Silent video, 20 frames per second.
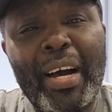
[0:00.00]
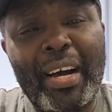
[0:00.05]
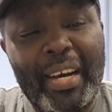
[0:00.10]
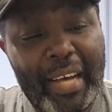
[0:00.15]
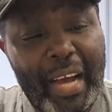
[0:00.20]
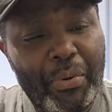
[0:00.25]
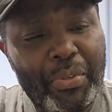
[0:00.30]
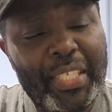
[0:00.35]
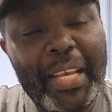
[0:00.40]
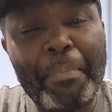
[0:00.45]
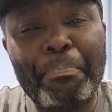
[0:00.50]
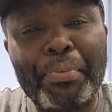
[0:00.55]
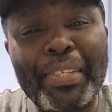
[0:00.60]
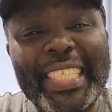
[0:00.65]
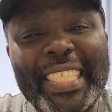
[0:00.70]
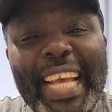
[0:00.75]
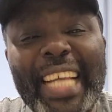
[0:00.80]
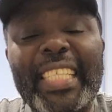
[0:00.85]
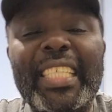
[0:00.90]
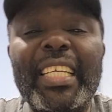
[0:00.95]
I would say
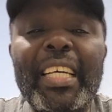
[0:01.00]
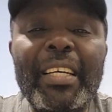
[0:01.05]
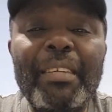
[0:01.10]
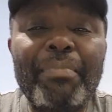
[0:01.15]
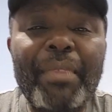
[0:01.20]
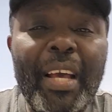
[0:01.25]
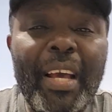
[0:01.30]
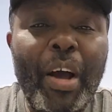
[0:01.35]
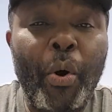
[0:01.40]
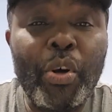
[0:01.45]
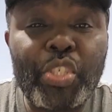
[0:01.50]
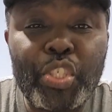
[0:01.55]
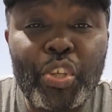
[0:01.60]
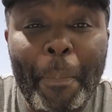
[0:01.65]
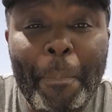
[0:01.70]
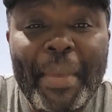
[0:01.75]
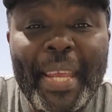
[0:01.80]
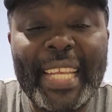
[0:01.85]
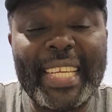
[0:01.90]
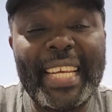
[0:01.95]
present or
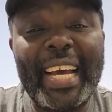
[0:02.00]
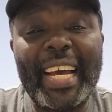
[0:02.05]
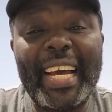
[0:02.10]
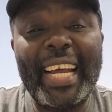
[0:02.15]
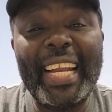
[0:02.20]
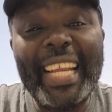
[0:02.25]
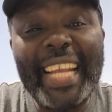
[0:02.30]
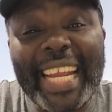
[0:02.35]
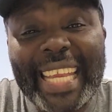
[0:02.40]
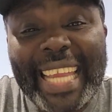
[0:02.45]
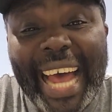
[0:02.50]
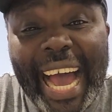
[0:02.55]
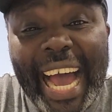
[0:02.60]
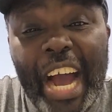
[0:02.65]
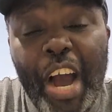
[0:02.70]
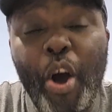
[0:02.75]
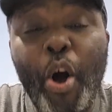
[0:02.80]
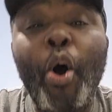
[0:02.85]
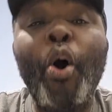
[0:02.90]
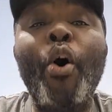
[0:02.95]
submit a
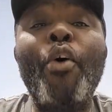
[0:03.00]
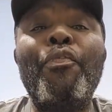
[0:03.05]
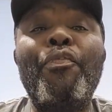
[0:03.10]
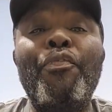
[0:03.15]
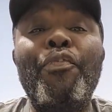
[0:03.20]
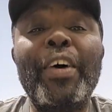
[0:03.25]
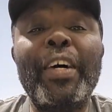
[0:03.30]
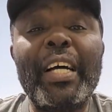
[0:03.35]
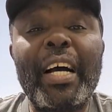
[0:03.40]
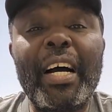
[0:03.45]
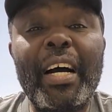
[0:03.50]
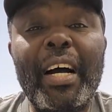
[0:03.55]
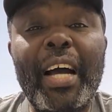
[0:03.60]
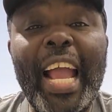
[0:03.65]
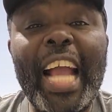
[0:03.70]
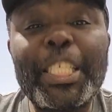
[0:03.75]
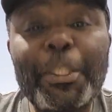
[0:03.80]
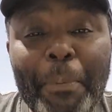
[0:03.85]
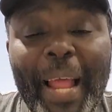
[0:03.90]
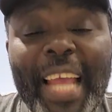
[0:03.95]
letter of
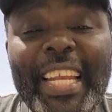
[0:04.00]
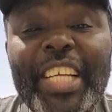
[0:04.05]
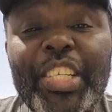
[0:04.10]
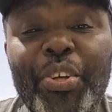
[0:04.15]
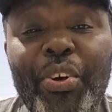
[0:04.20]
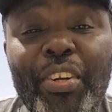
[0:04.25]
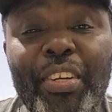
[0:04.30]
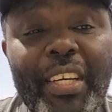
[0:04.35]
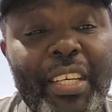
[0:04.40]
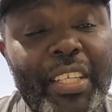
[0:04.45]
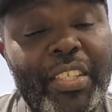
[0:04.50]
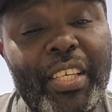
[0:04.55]
explanation,